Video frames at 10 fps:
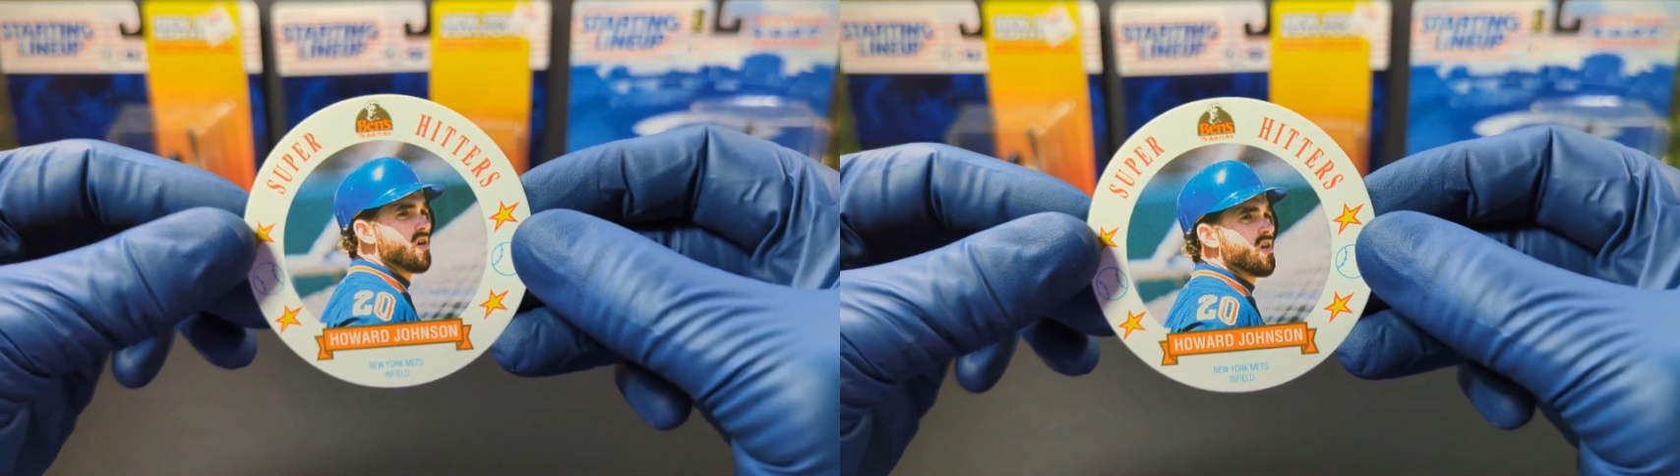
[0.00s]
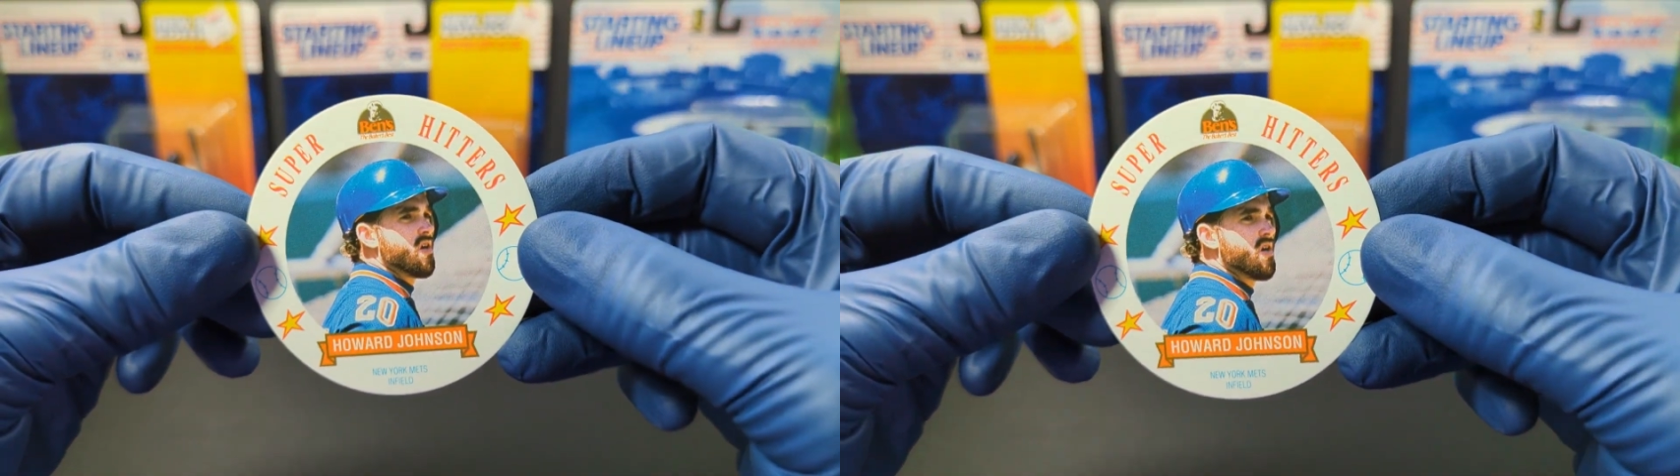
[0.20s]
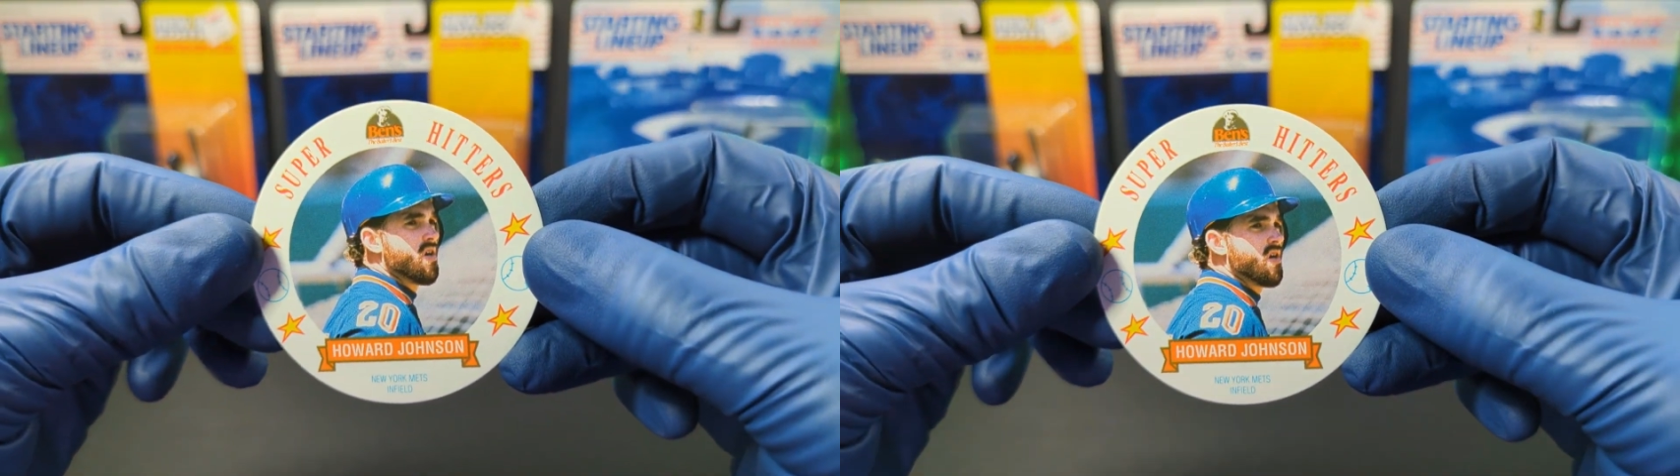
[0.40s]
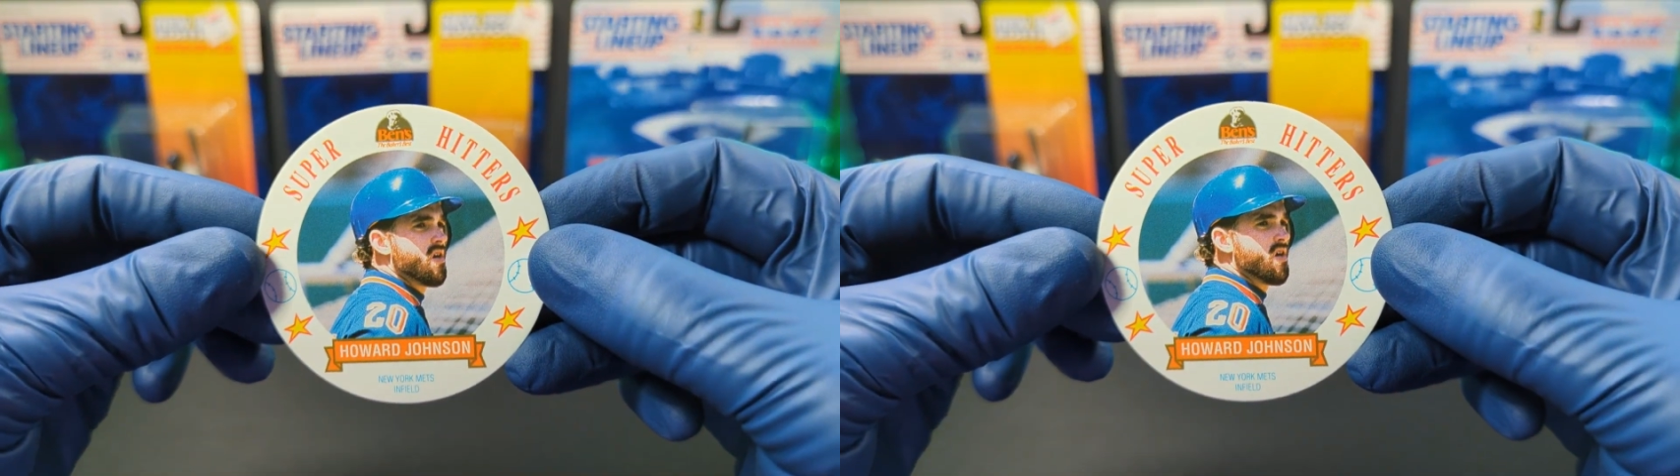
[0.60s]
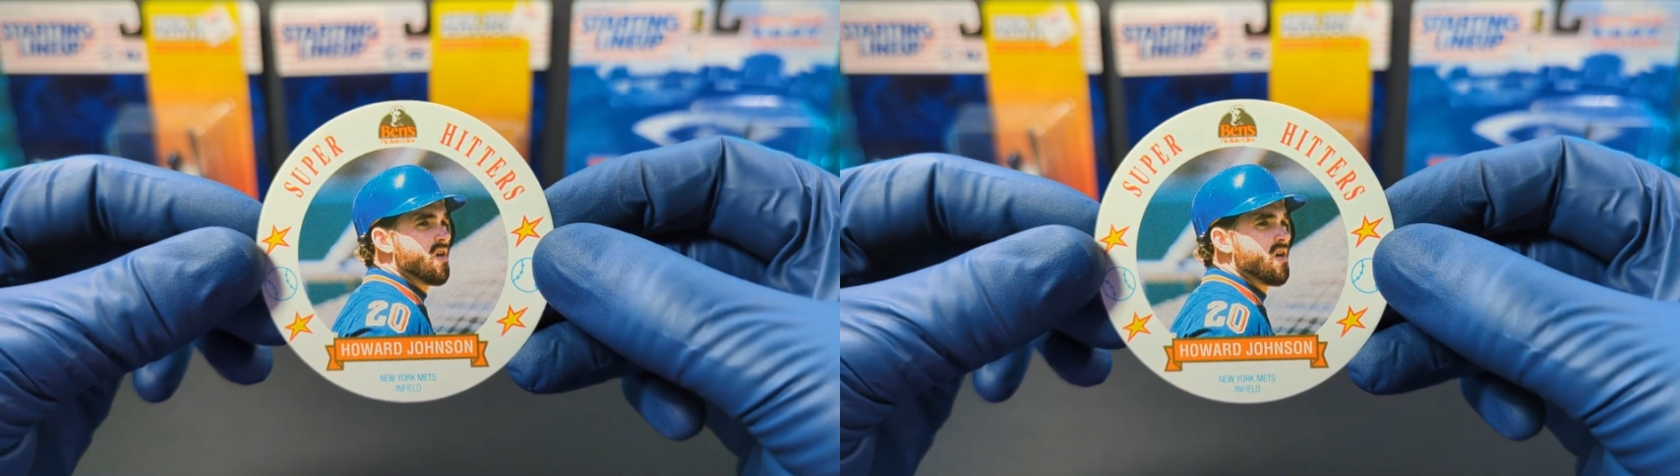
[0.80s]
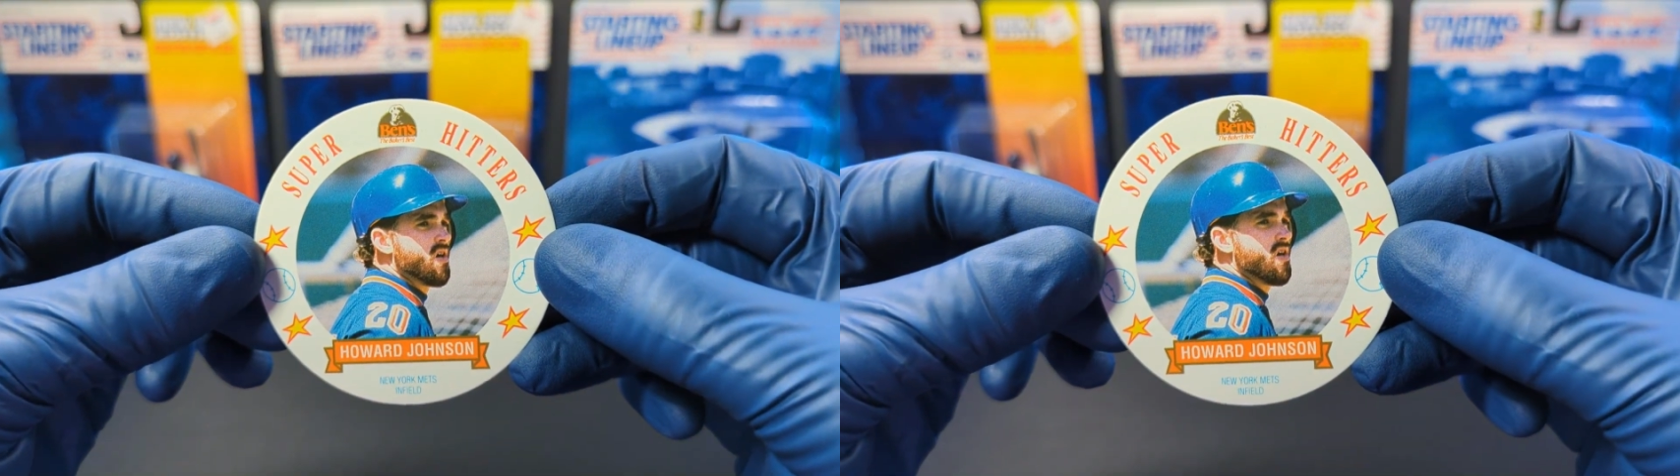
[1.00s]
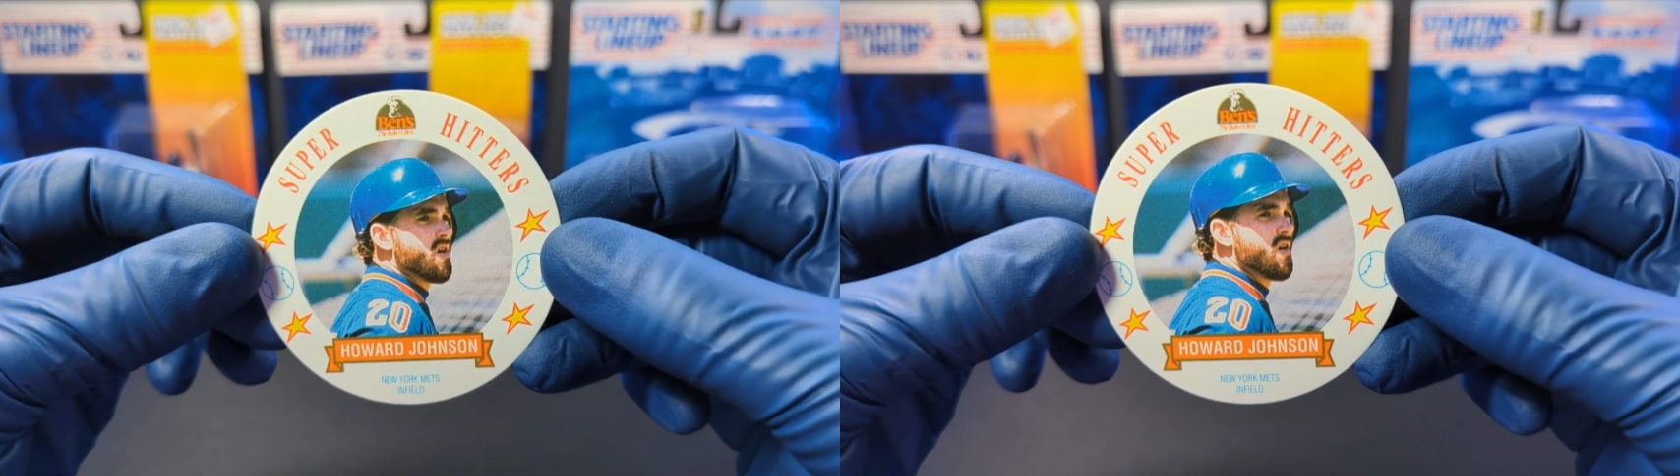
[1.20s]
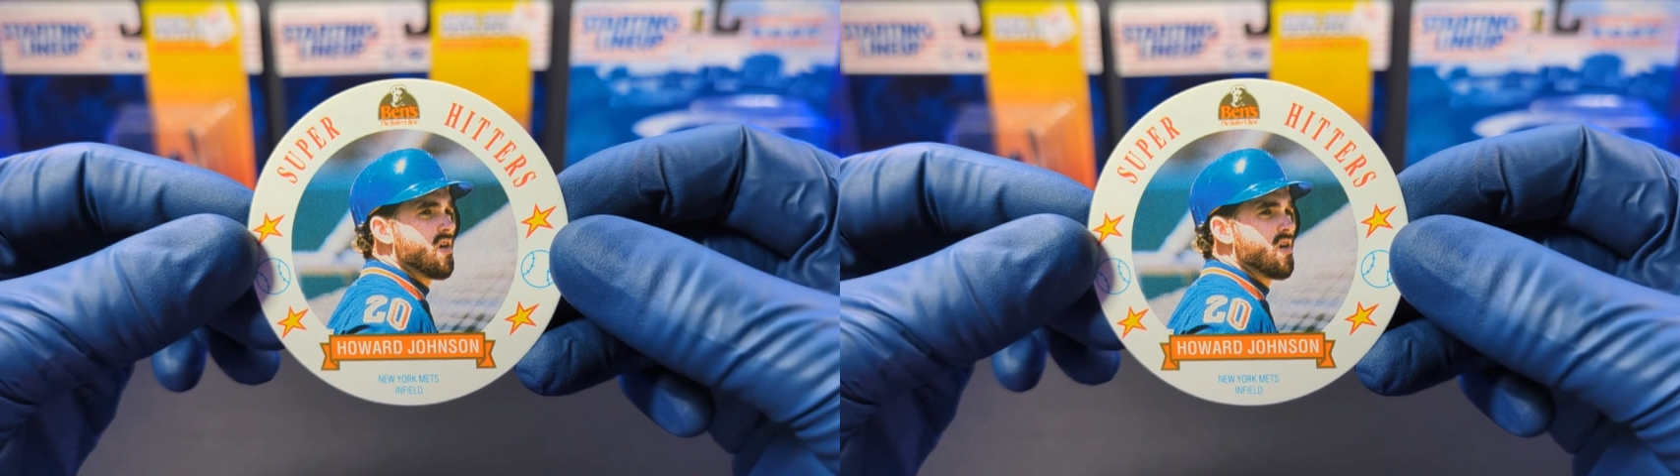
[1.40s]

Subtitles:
we go. We got Howard Johnson.